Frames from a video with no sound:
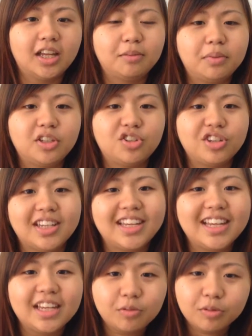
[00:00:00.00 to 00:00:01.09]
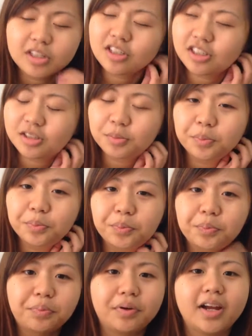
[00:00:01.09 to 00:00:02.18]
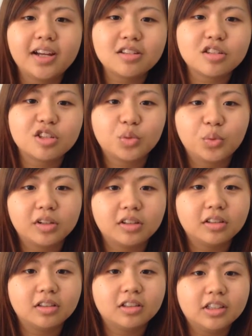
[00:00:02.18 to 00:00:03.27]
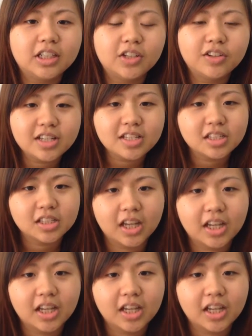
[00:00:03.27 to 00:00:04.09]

can be tricky, in which price will decrease